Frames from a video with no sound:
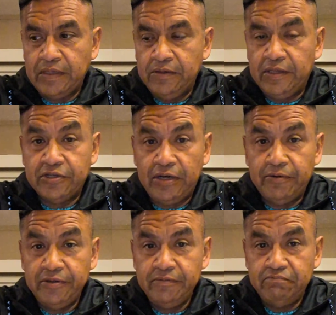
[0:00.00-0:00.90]
You take a
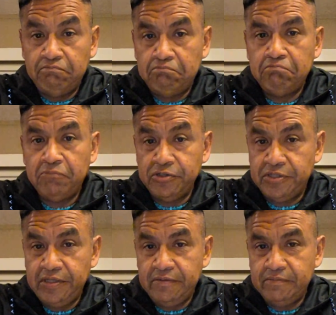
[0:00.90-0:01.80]
shower too? Brush your
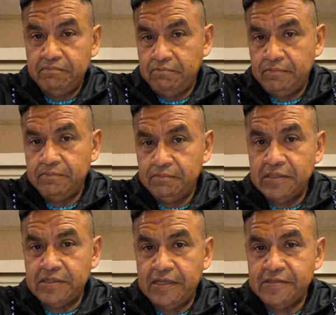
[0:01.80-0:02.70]
teeth?
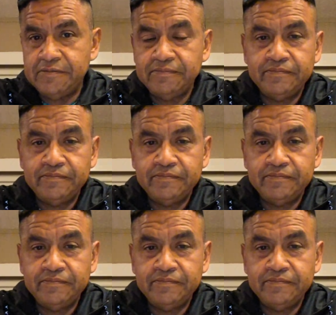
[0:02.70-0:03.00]
That's nice.